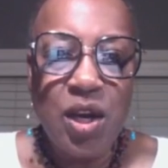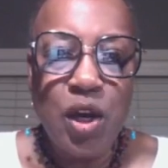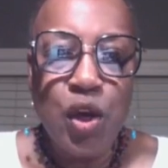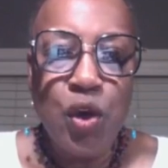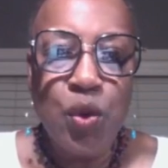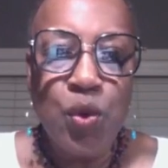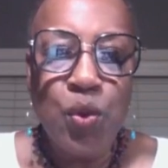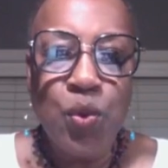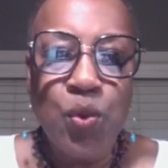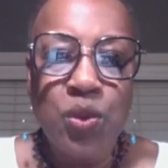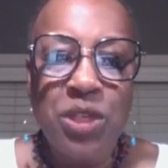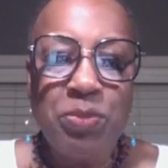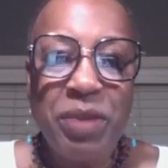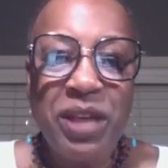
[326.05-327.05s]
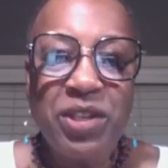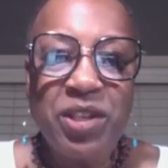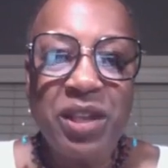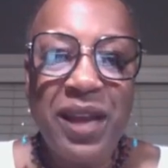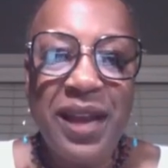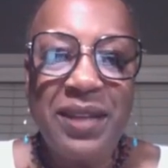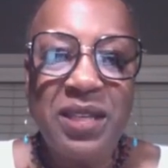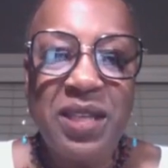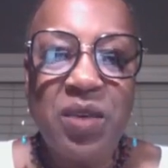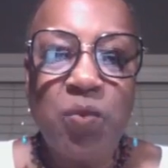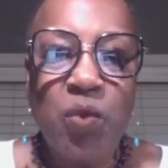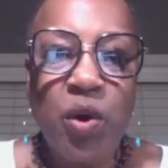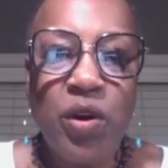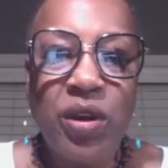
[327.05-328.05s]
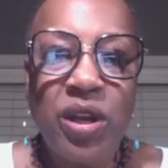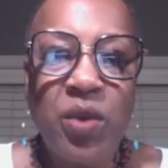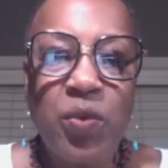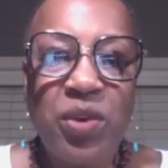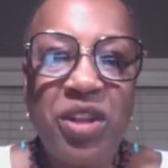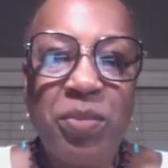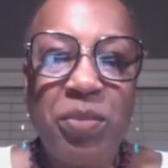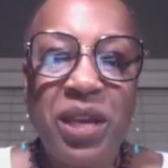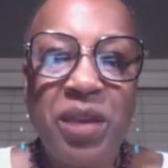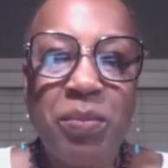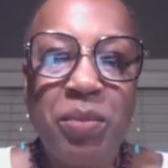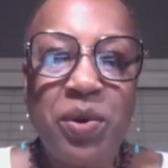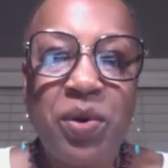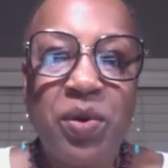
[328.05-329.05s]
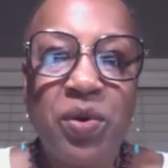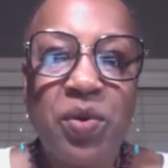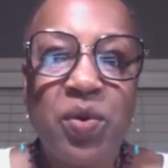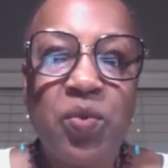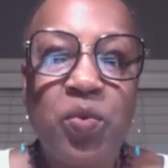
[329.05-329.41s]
who specializes in working with people